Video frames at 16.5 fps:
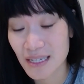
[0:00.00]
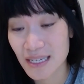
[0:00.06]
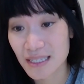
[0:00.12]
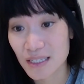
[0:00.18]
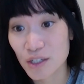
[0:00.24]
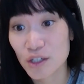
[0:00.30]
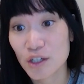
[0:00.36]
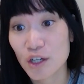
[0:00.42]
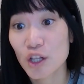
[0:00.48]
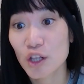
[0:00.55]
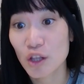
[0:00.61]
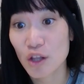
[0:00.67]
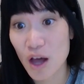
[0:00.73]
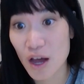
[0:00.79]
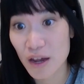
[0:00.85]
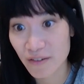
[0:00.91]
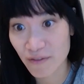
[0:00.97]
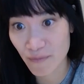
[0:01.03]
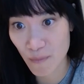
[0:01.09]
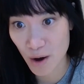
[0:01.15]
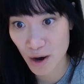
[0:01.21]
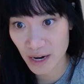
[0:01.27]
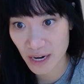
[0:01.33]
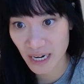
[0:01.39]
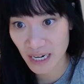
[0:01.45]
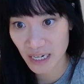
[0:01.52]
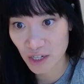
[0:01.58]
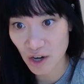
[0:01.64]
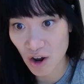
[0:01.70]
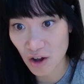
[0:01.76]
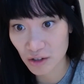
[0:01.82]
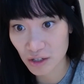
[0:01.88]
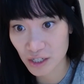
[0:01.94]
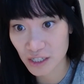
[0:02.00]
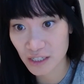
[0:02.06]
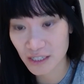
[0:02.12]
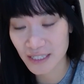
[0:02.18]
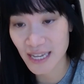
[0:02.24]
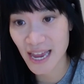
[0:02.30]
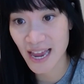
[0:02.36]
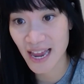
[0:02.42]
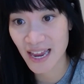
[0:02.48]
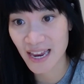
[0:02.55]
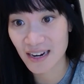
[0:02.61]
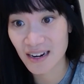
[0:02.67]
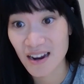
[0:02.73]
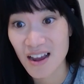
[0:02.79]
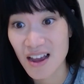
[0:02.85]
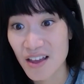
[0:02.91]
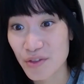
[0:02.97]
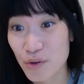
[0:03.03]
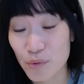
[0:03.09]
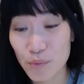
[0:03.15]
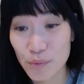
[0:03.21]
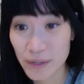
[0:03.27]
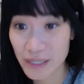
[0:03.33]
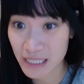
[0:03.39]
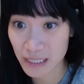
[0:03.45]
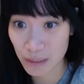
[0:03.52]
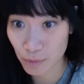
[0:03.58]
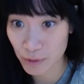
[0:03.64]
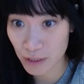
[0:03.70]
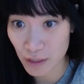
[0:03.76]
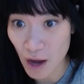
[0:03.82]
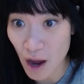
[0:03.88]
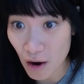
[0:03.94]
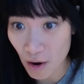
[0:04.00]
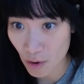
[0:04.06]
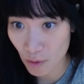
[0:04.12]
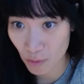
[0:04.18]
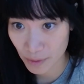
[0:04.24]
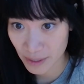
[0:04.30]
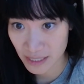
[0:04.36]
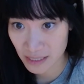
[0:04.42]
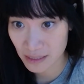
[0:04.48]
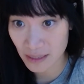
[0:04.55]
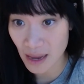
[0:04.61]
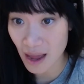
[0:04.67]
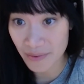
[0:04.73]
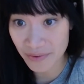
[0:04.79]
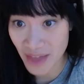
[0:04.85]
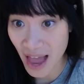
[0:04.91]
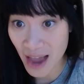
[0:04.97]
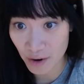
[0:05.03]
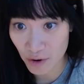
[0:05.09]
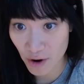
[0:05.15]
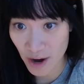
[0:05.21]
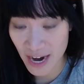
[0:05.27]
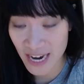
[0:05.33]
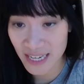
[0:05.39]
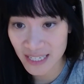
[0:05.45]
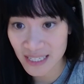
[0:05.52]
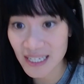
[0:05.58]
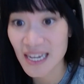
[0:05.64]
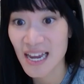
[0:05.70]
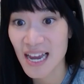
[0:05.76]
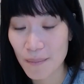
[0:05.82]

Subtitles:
It took a lot of marketing dollars and the risk was not always that great.